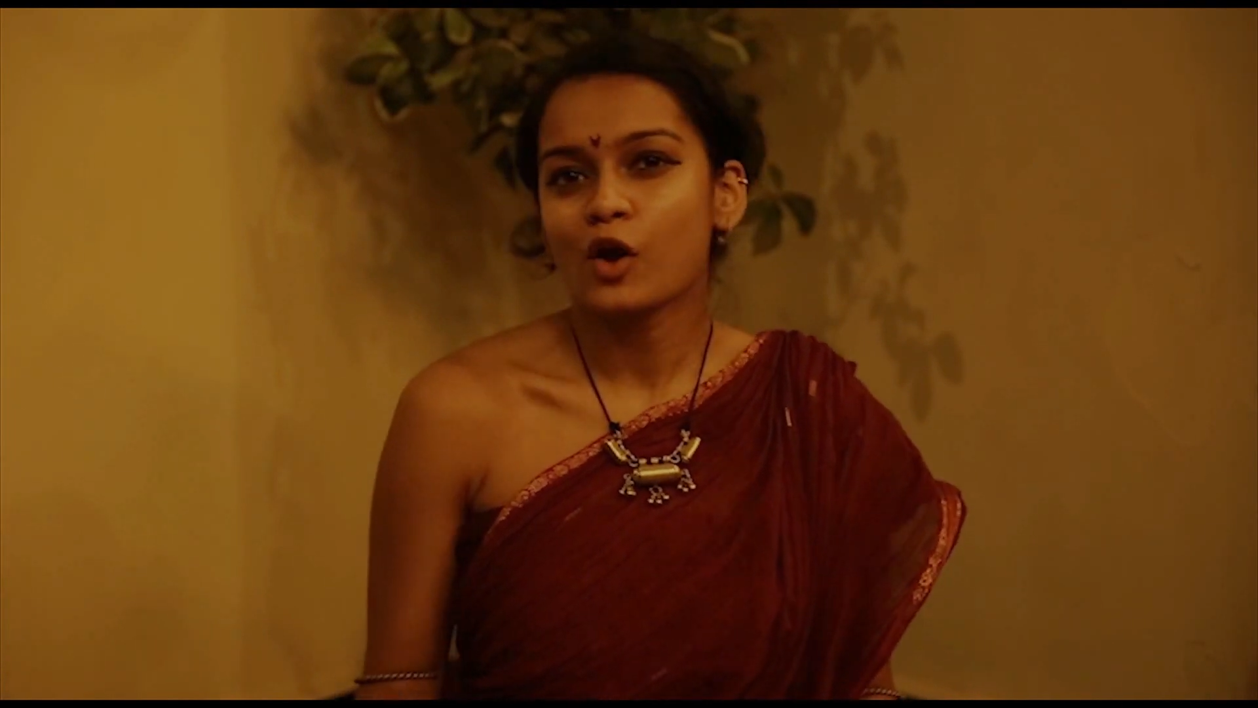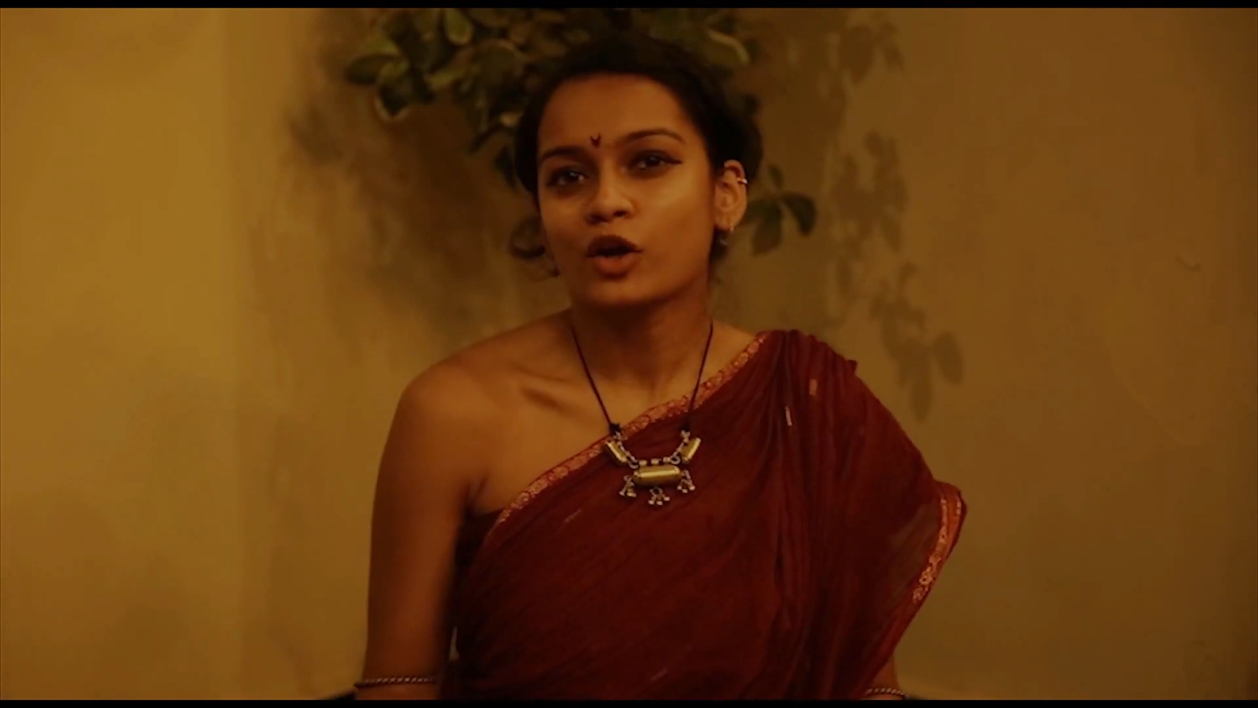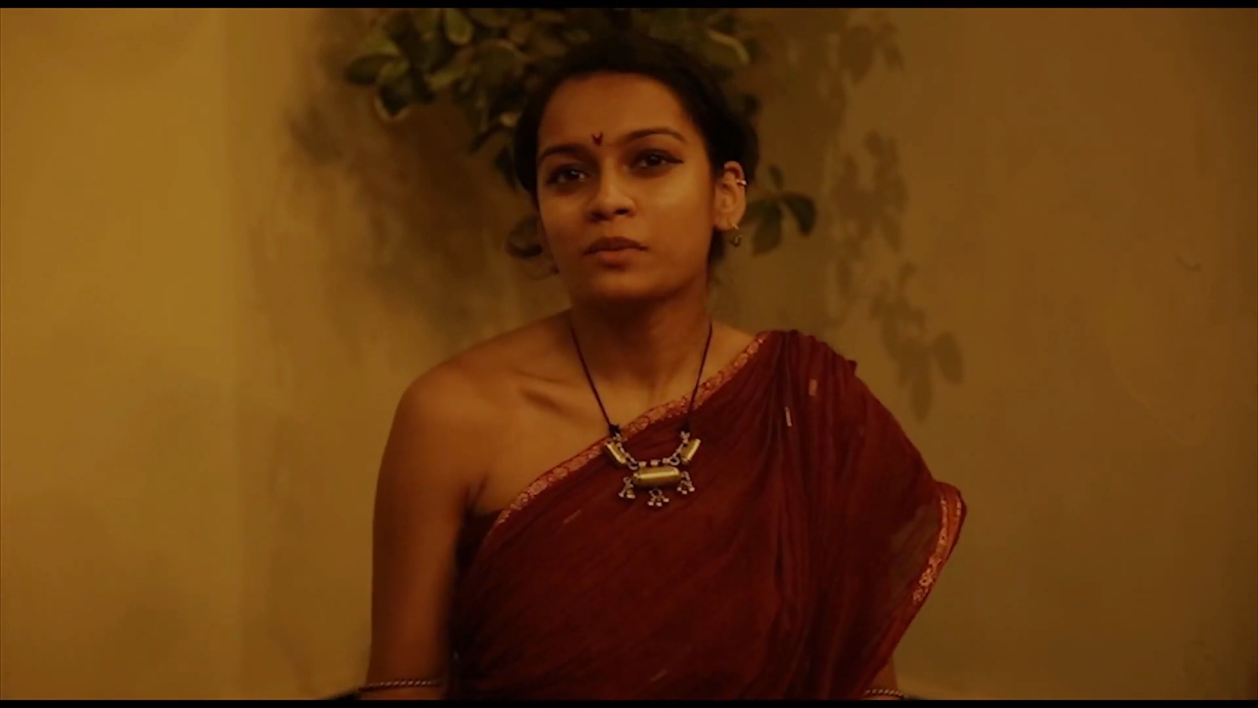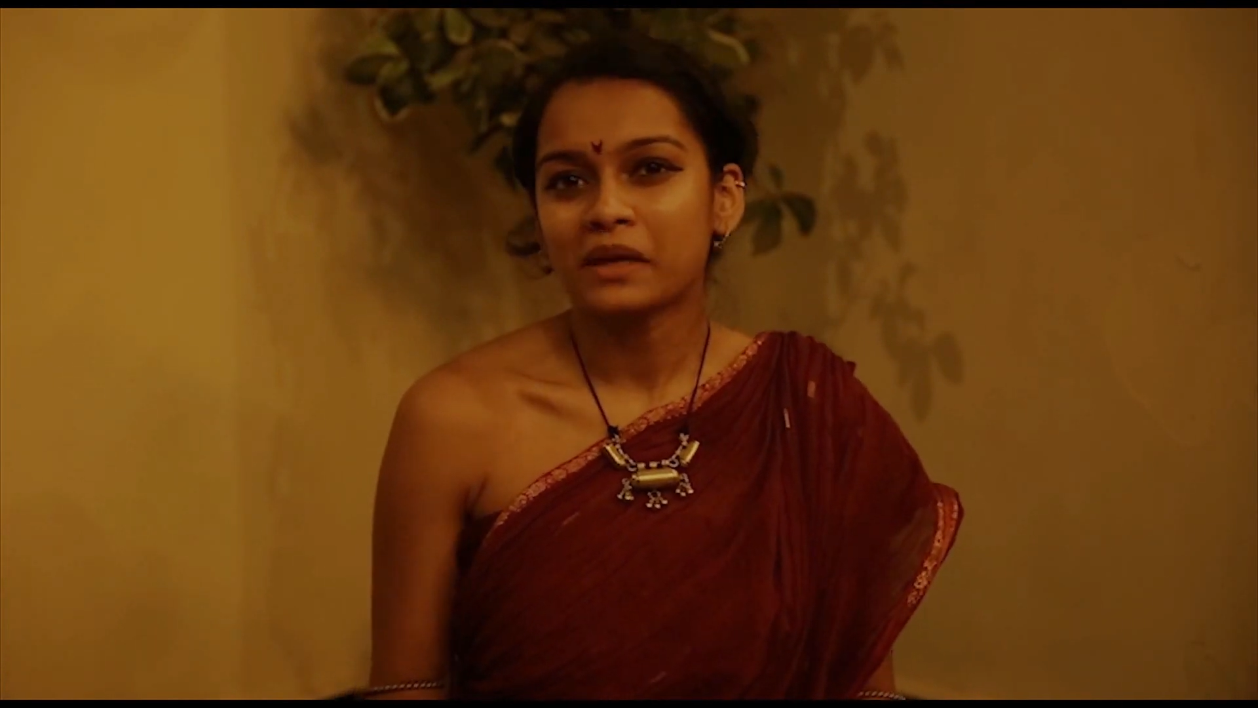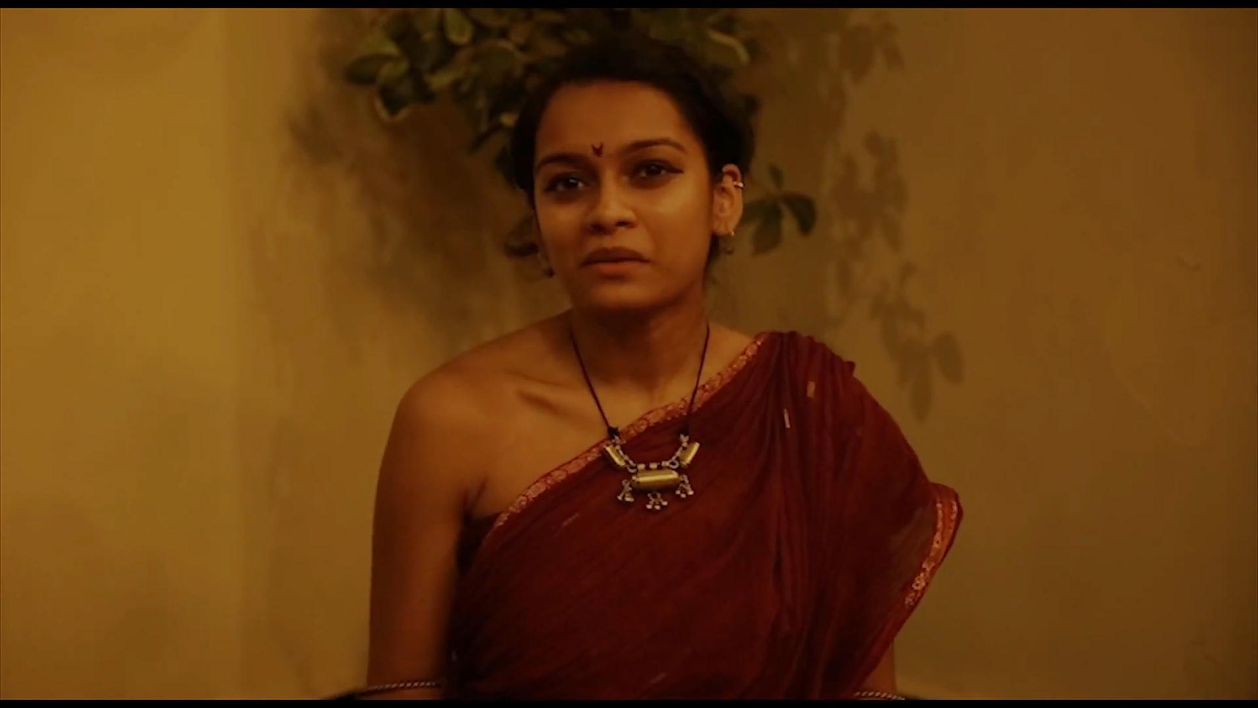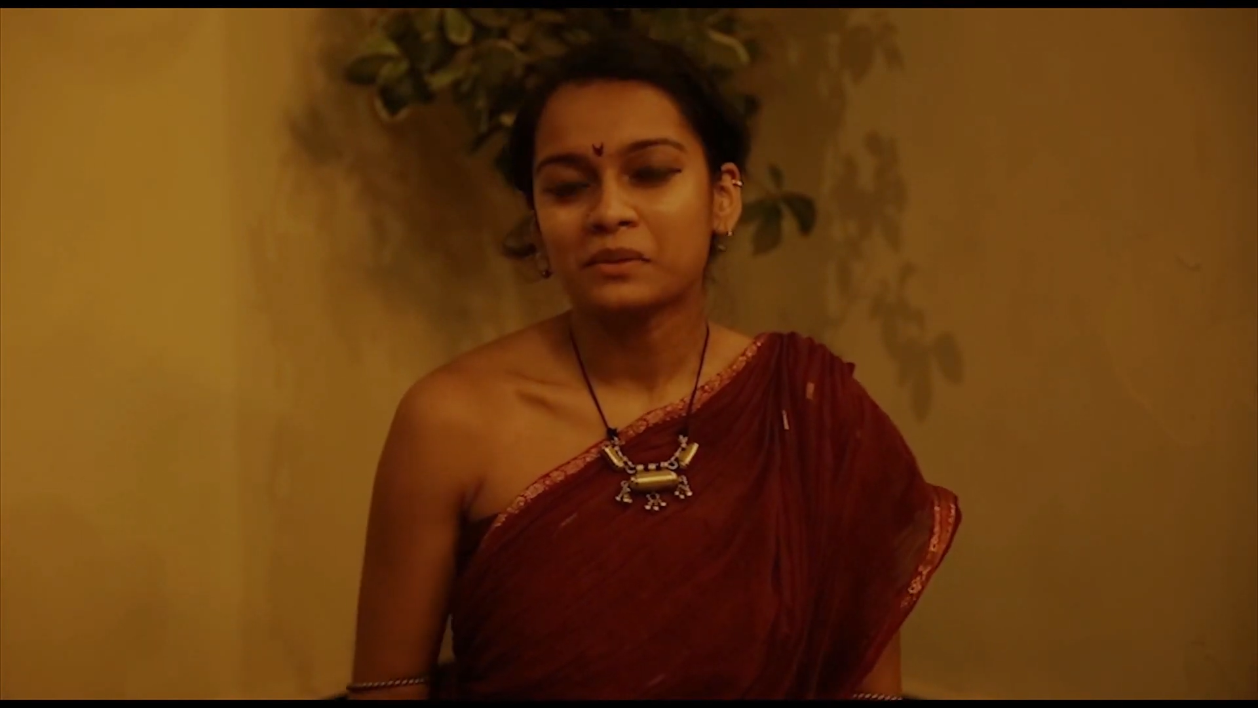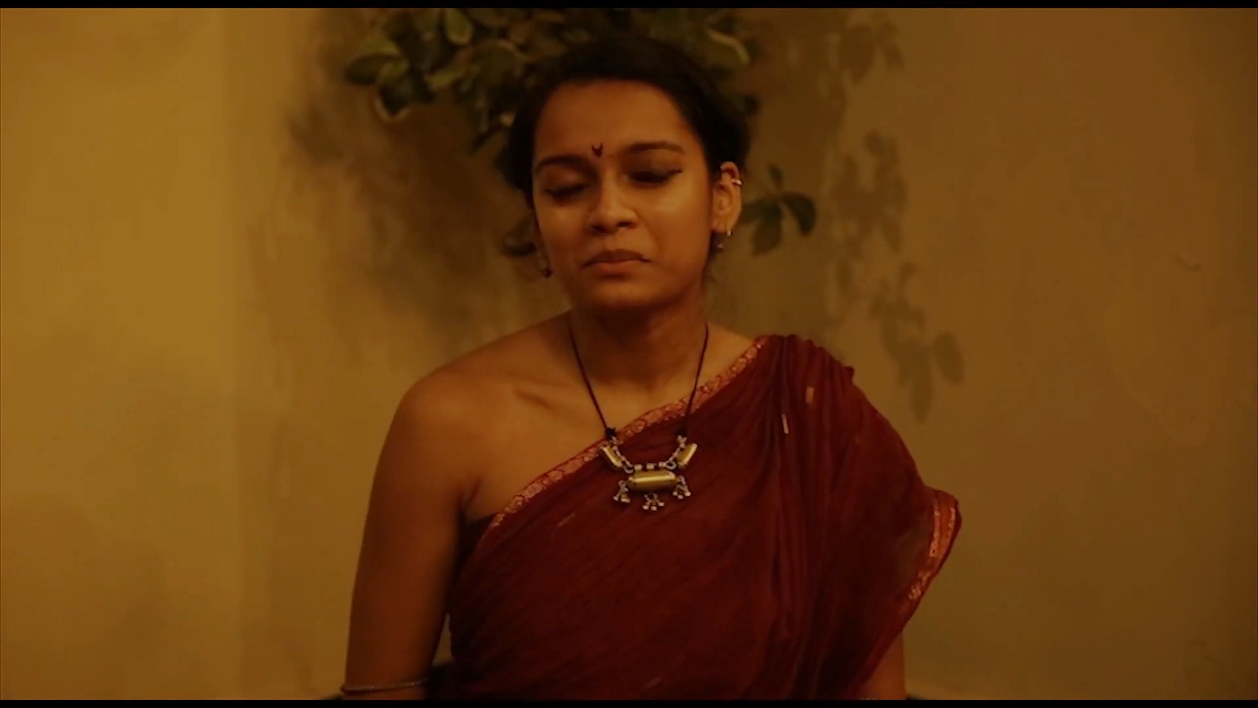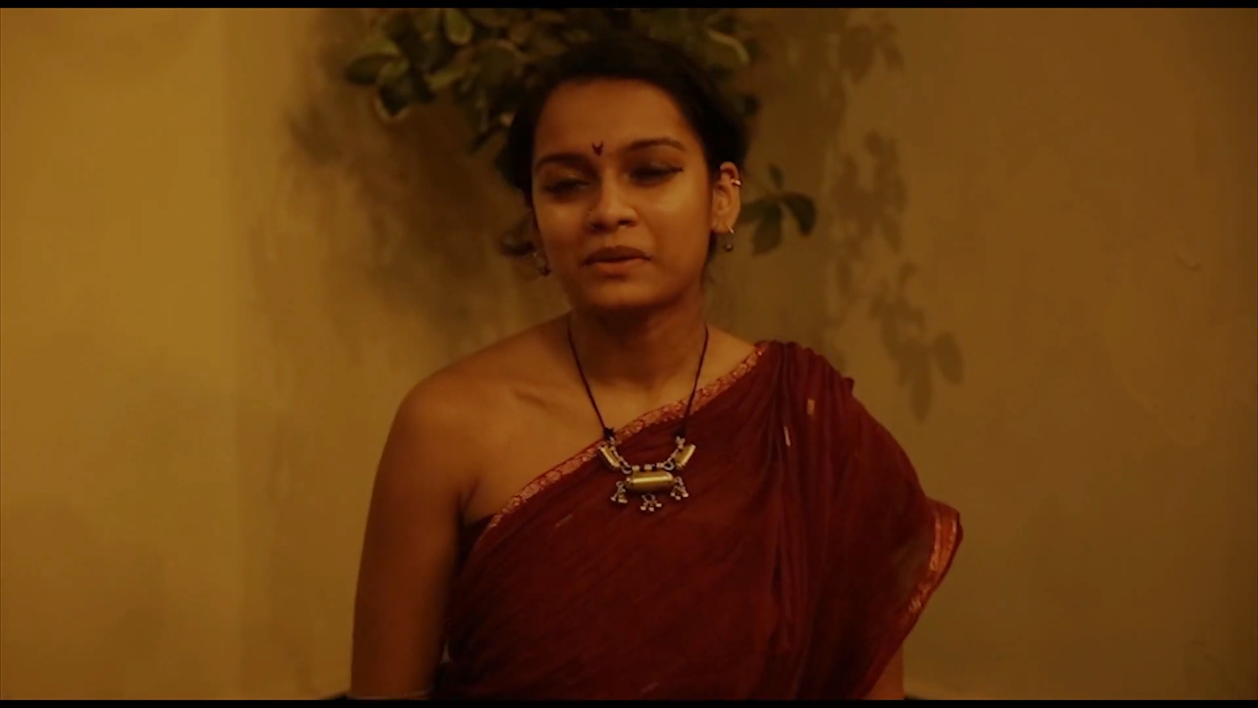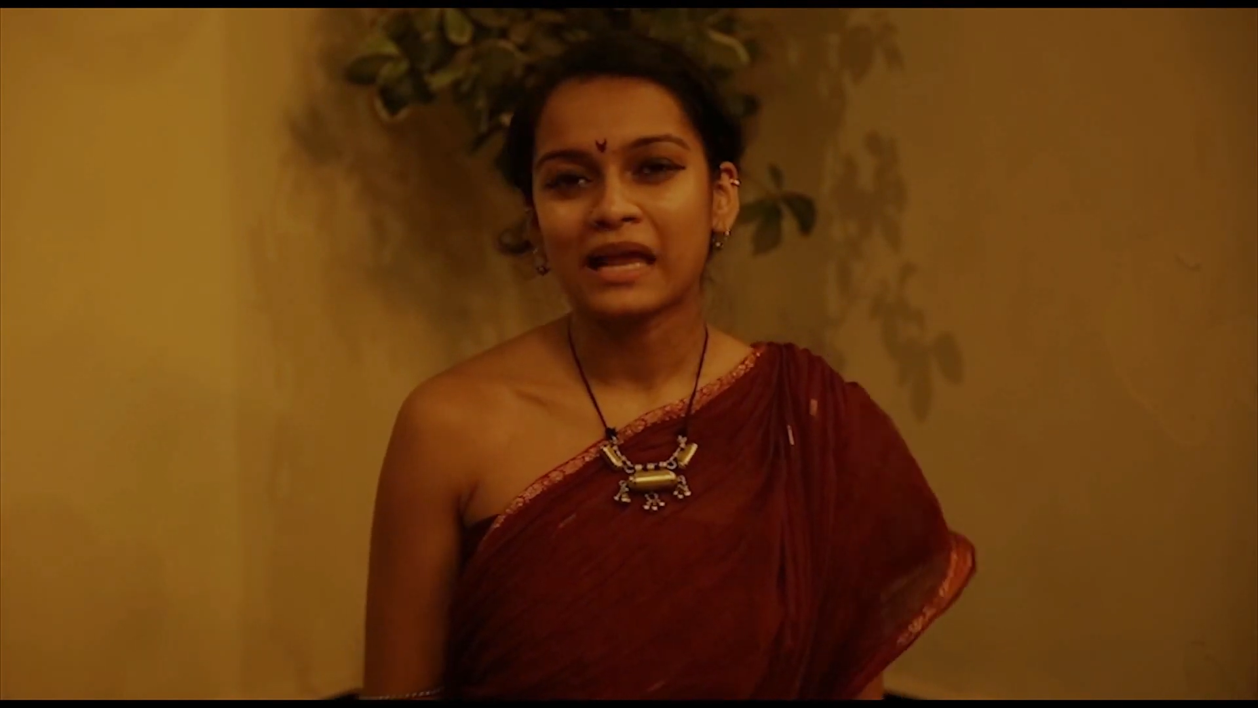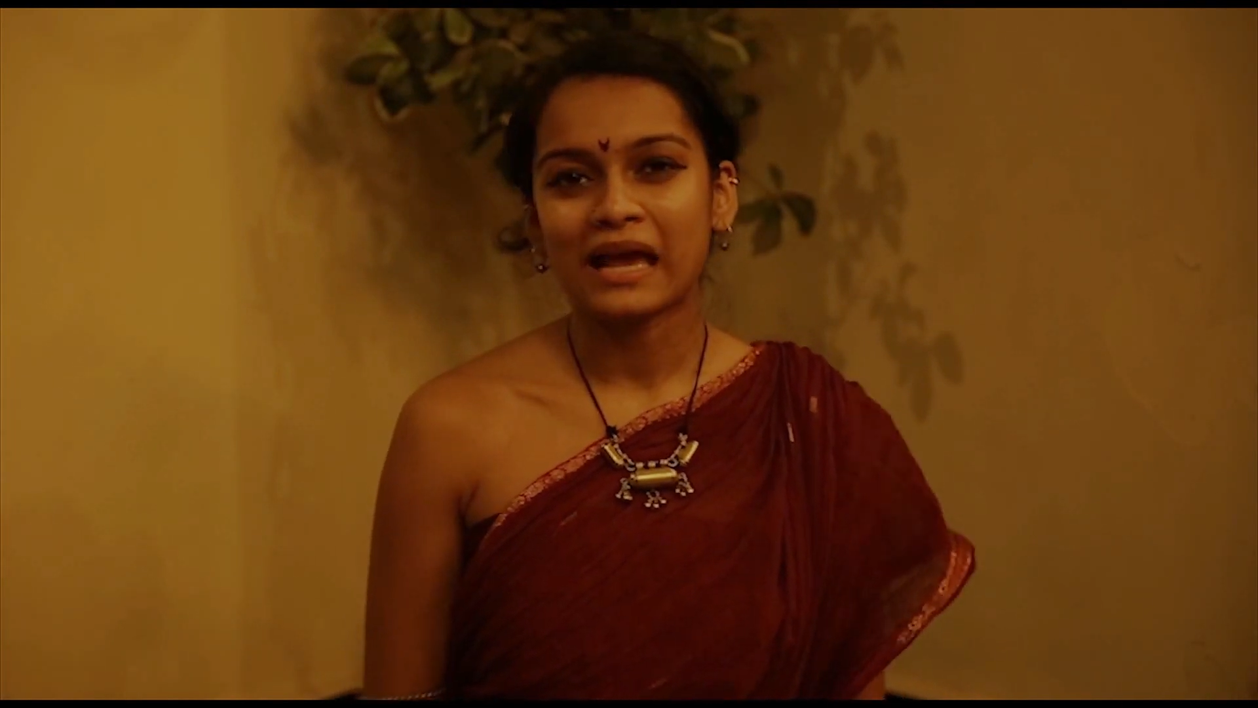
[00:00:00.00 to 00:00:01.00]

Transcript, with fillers: not many people